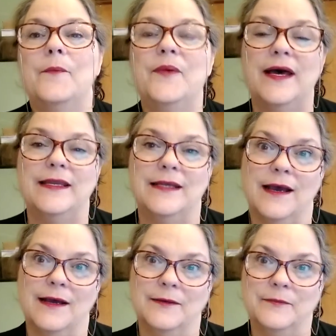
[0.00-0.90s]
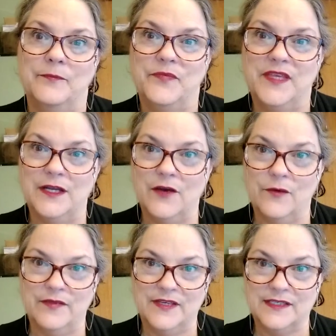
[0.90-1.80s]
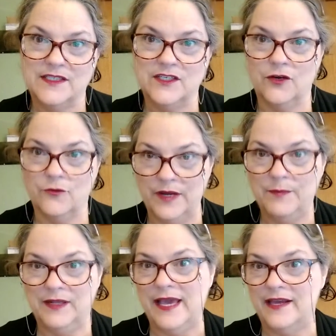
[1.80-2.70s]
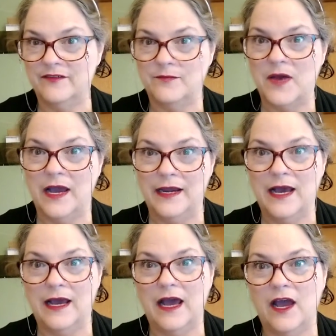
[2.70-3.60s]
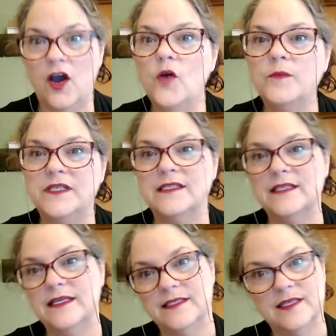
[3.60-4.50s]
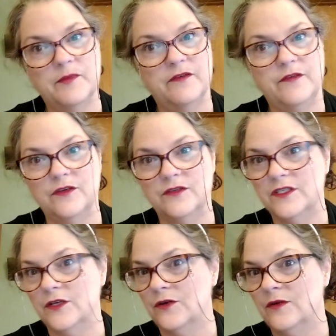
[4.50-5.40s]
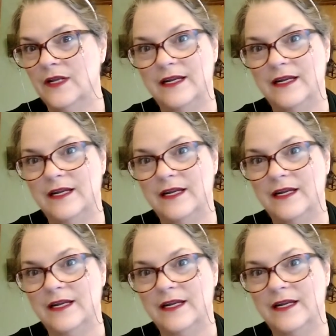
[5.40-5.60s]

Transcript: But, in this degree plan of mine, I hope to see some of you soon.